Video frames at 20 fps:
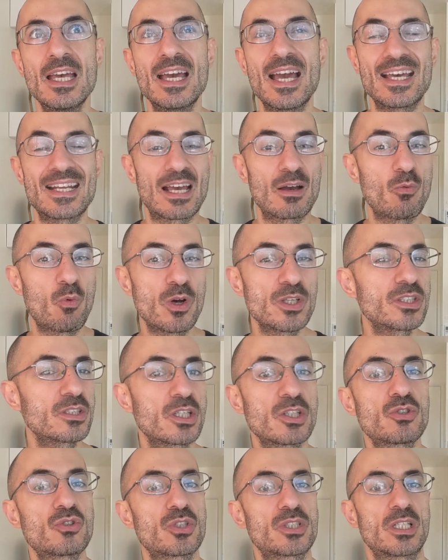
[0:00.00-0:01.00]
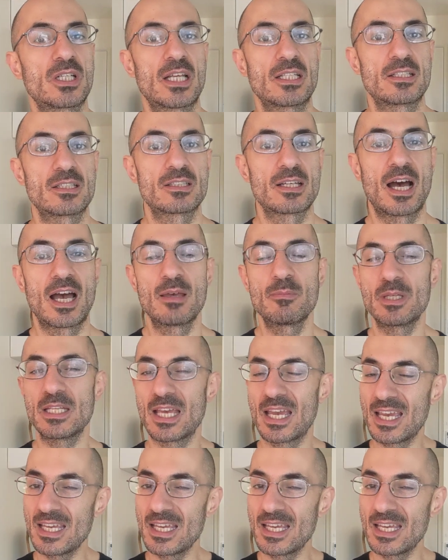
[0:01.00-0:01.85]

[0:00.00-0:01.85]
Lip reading: And I wasn't interested at the time in